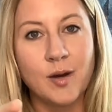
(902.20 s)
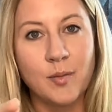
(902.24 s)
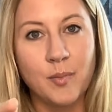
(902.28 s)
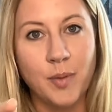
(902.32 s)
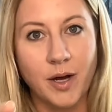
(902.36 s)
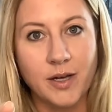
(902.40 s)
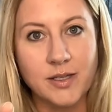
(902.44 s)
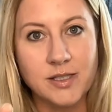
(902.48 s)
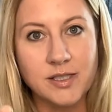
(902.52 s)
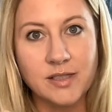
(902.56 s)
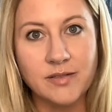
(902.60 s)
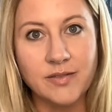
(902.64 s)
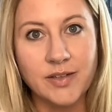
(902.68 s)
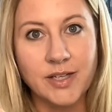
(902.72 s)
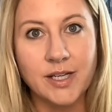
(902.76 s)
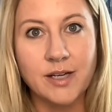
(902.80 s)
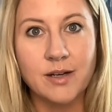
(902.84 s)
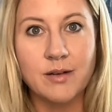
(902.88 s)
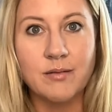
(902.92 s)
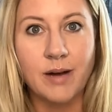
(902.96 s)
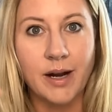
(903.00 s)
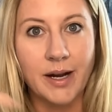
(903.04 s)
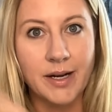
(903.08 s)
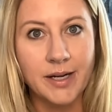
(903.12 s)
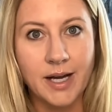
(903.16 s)
Pause the
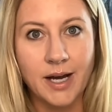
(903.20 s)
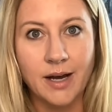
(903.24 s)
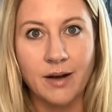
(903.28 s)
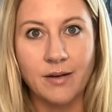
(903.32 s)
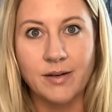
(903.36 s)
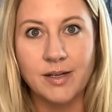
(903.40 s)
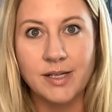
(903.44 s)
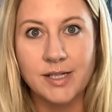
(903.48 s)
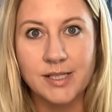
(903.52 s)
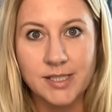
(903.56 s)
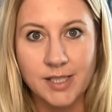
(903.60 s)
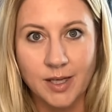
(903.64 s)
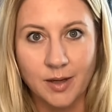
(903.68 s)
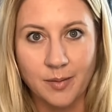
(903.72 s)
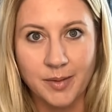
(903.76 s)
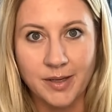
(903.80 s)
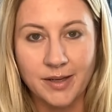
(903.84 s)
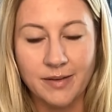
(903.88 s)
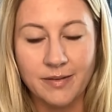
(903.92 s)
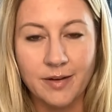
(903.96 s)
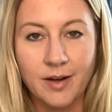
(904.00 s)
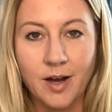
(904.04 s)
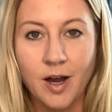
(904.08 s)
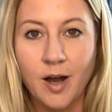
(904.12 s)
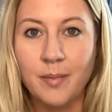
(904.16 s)
video right now. Tell me
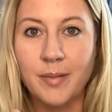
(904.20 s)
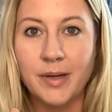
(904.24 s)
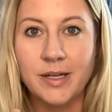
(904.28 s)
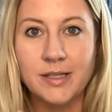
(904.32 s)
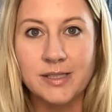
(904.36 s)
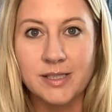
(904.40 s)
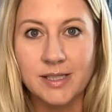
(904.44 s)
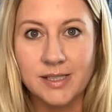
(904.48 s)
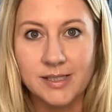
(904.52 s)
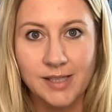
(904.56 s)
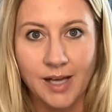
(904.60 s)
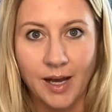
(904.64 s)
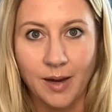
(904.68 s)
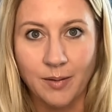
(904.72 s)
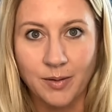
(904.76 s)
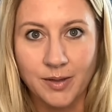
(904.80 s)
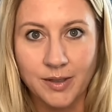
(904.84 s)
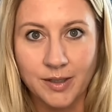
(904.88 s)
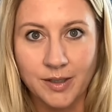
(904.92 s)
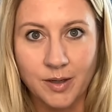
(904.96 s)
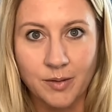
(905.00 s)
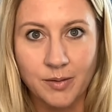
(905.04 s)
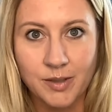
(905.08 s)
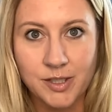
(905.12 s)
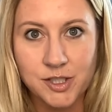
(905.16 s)
in the comments because I
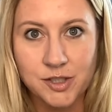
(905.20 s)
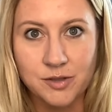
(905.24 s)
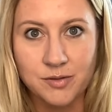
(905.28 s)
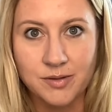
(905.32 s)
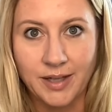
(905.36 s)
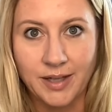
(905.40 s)
wanna know what you